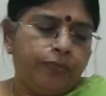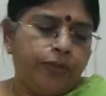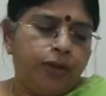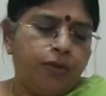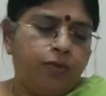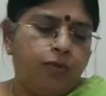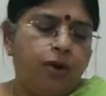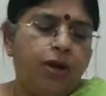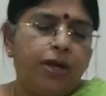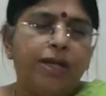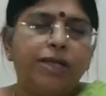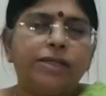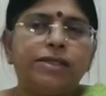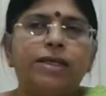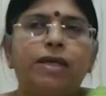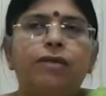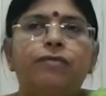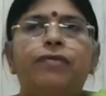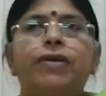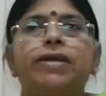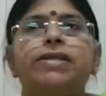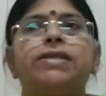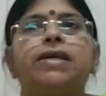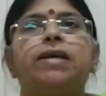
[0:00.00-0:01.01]
What is
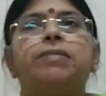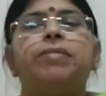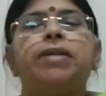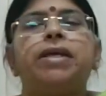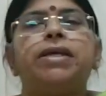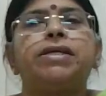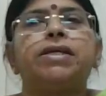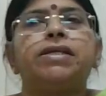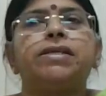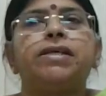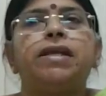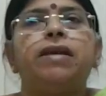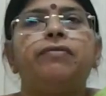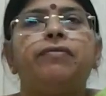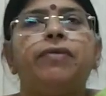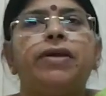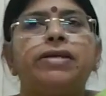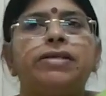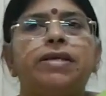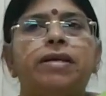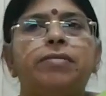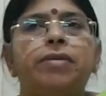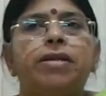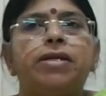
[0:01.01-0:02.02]
self-examination?
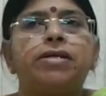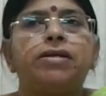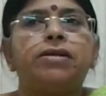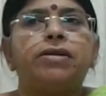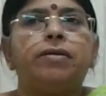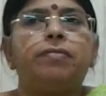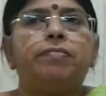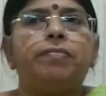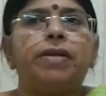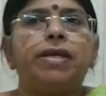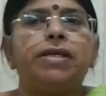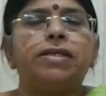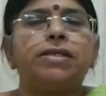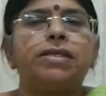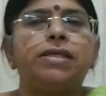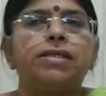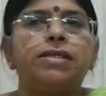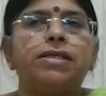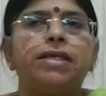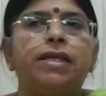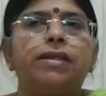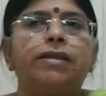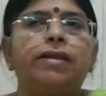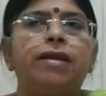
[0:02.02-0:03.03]
Self-examination of the breast
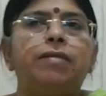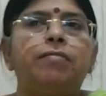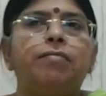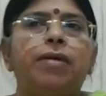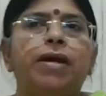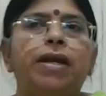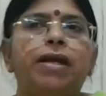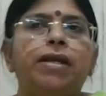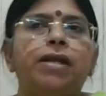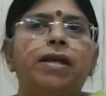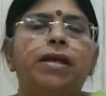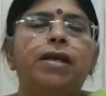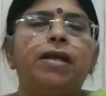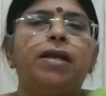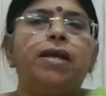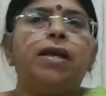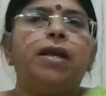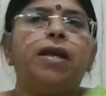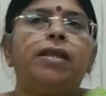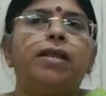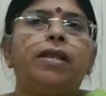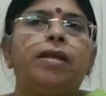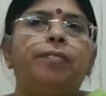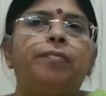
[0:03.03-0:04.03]
is nothing but
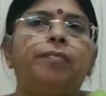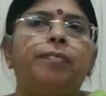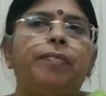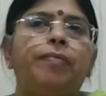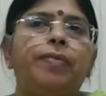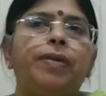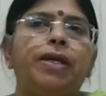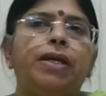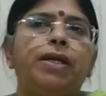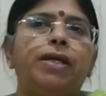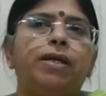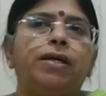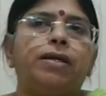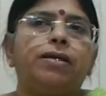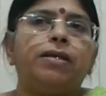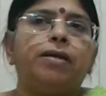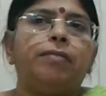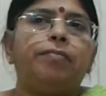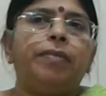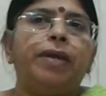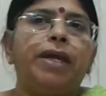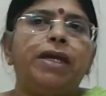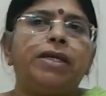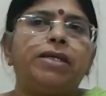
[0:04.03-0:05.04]

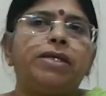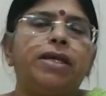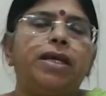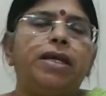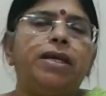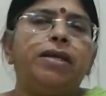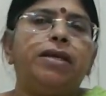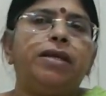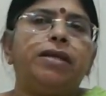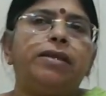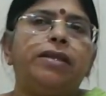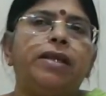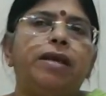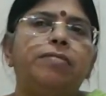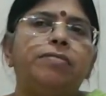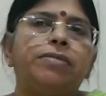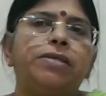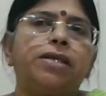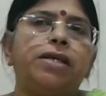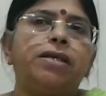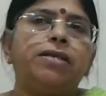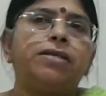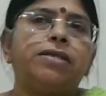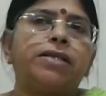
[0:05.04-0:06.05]
the patient
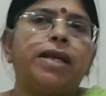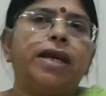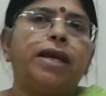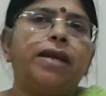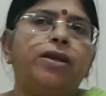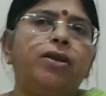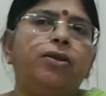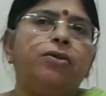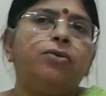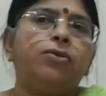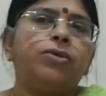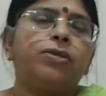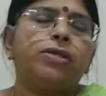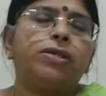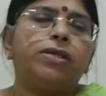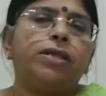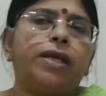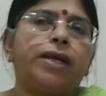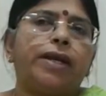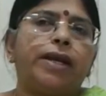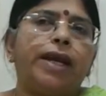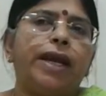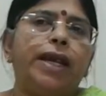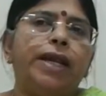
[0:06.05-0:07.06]
themselves can use the
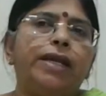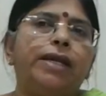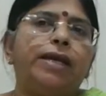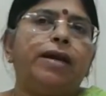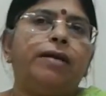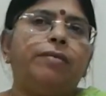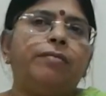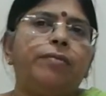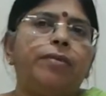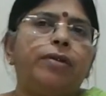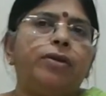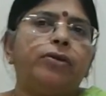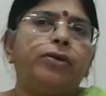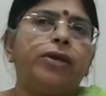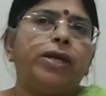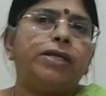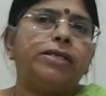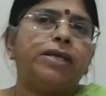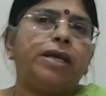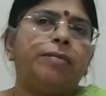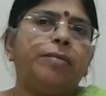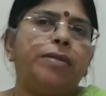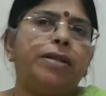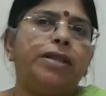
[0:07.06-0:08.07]
right arm to
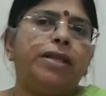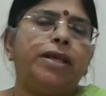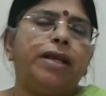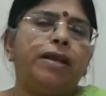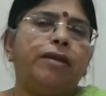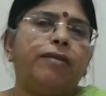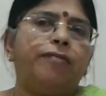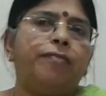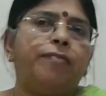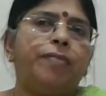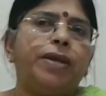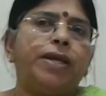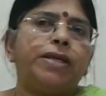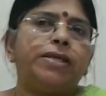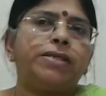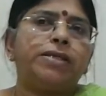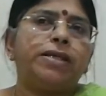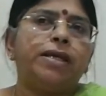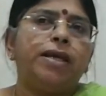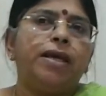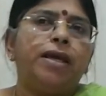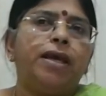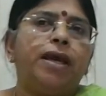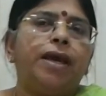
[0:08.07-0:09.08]
examine the left
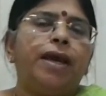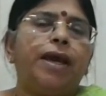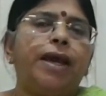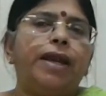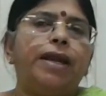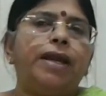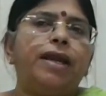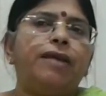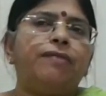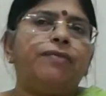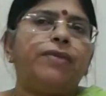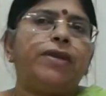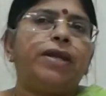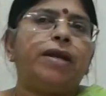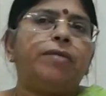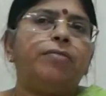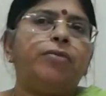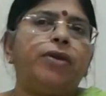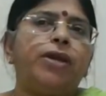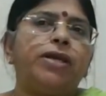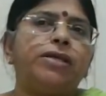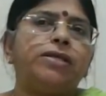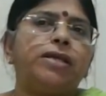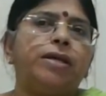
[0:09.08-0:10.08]
breast and left arm
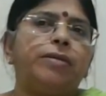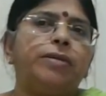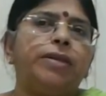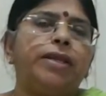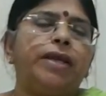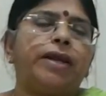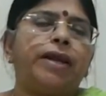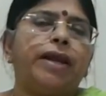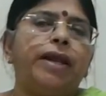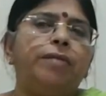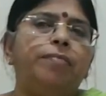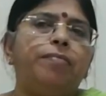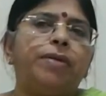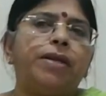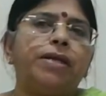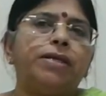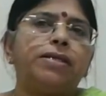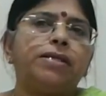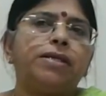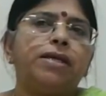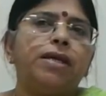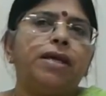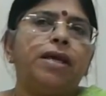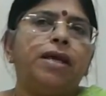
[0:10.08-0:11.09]
to examine the right
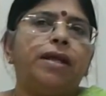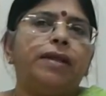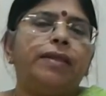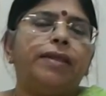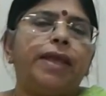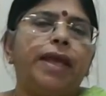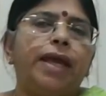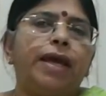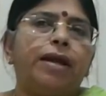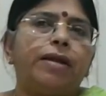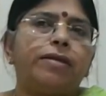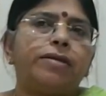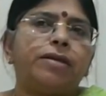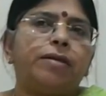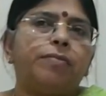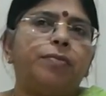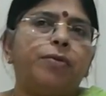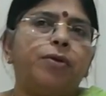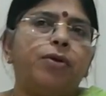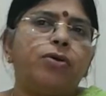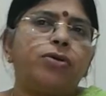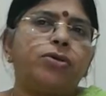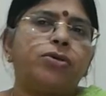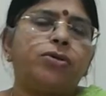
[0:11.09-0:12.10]
breast. They are
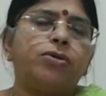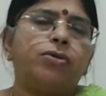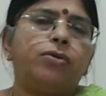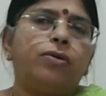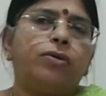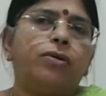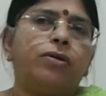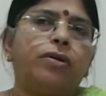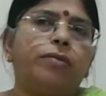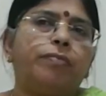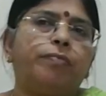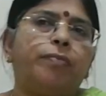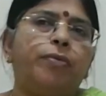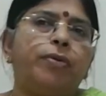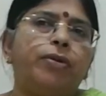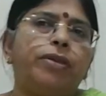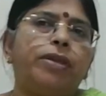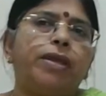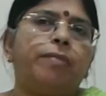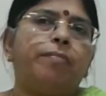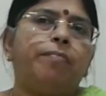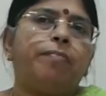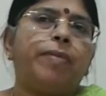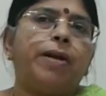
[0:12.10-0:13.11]
supposed to put
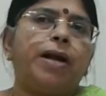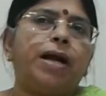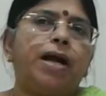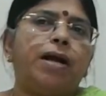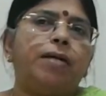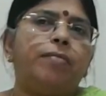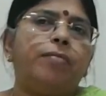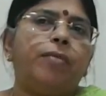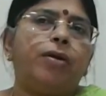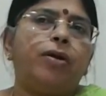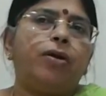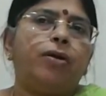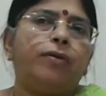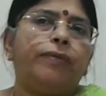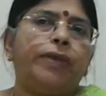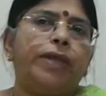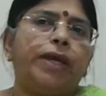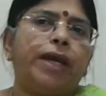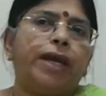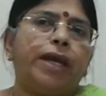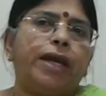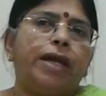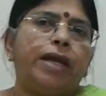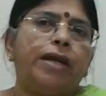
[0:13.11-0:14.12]
the palm of the
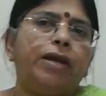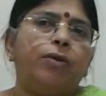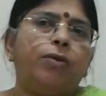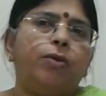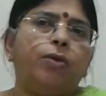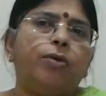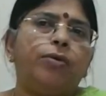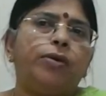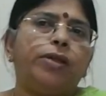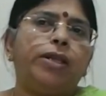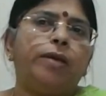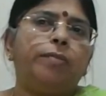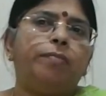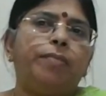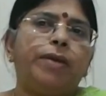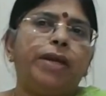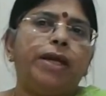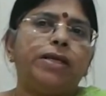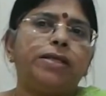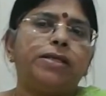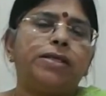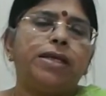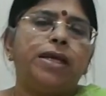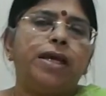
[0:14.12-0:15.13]
hand over the
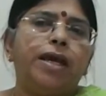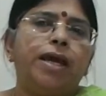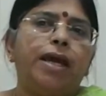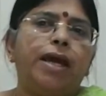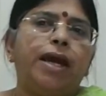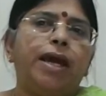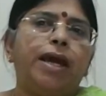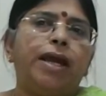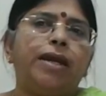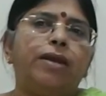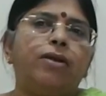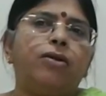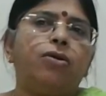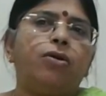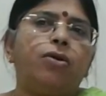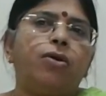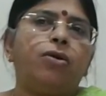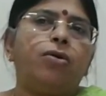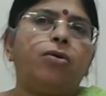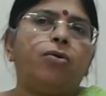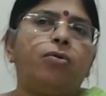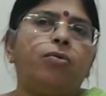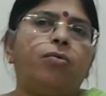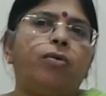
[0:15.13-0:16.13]
breast and
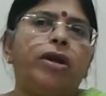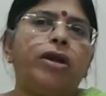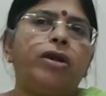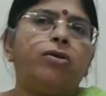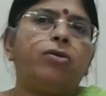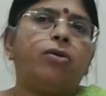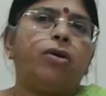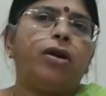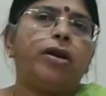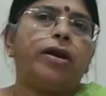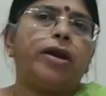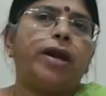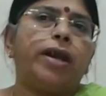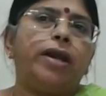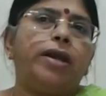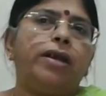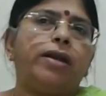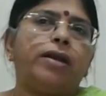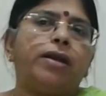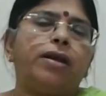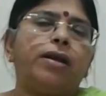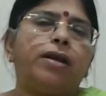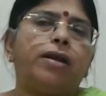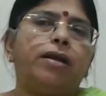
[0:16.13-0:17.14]
go one quadrant
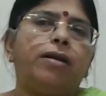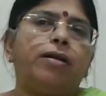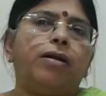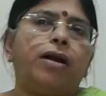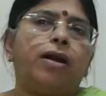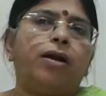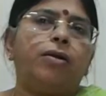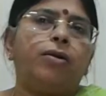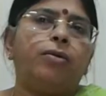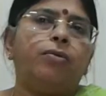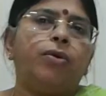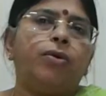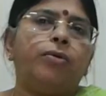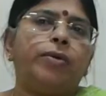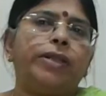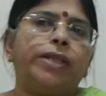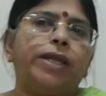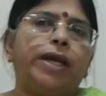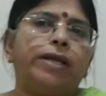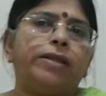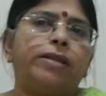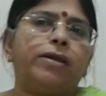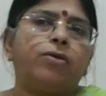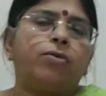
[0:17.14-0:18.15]
over the
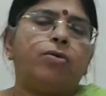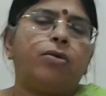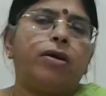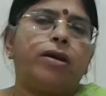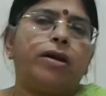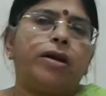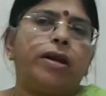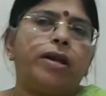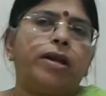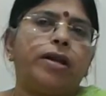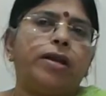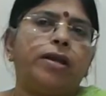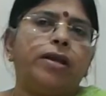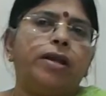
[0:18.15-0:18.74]
other quadrant.